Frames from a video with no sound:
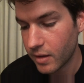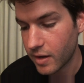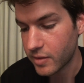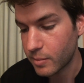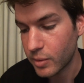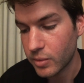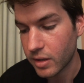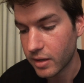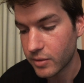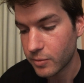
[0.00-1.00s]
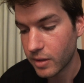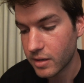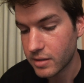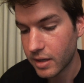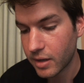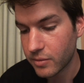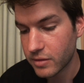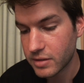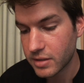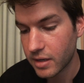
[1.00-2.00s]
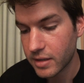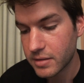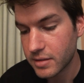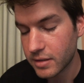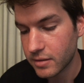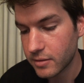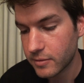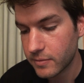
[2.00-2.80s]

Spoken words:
and the moonlight ran down the shining steel.